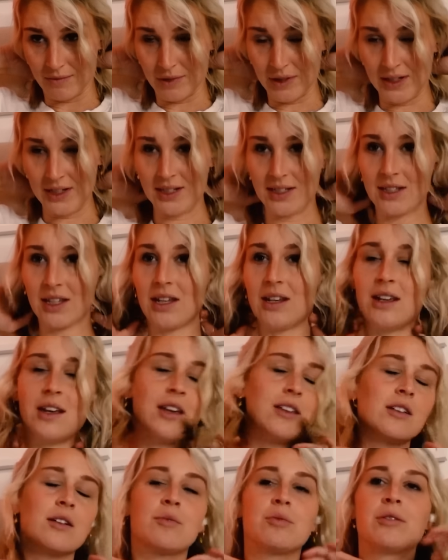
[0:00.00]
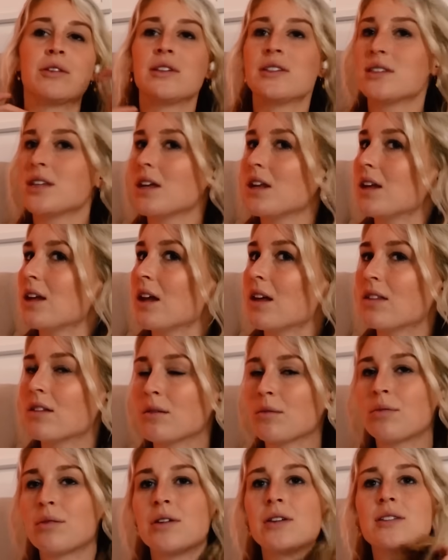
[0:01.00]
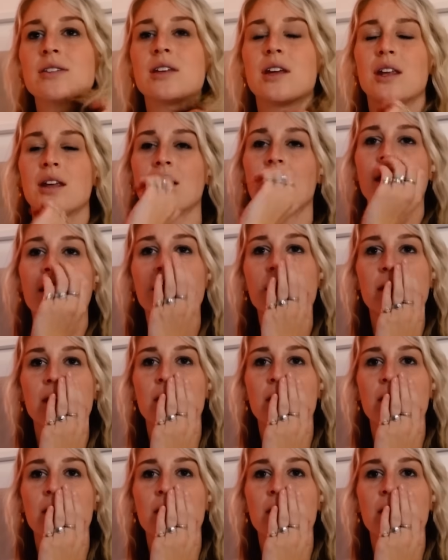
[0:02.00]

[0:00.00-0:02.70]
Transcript: Please stay together. Please stay together. Please stay together.